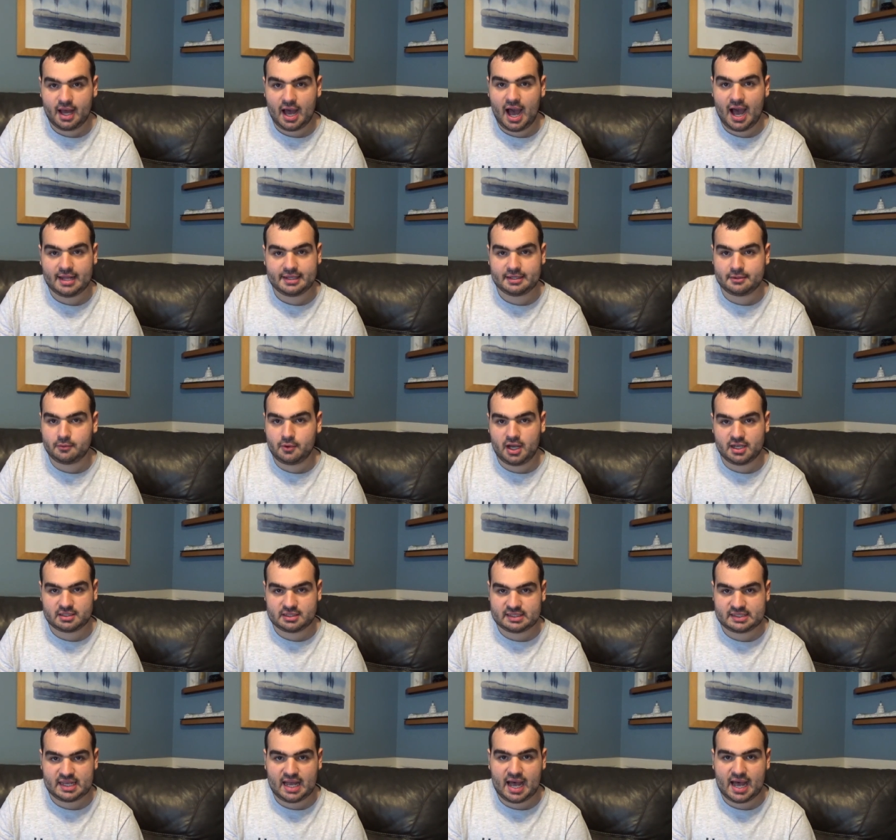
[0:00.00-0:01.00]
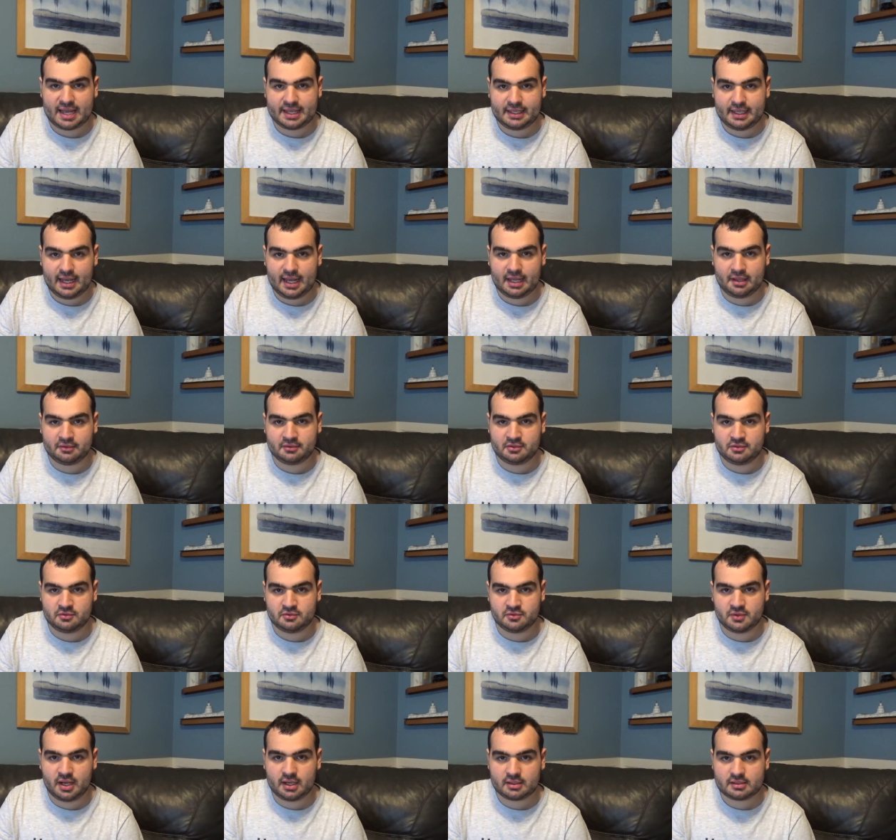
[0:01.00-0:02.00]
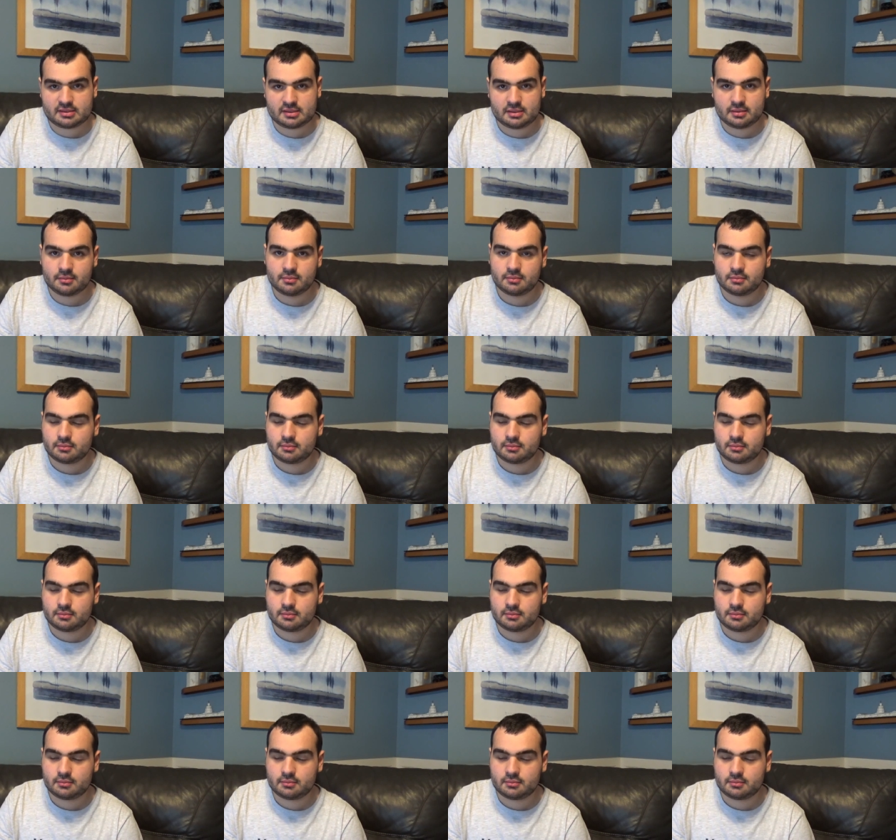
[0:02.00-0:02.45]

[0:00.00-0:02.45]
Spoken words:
I didn't watch this high. I don't do drugs.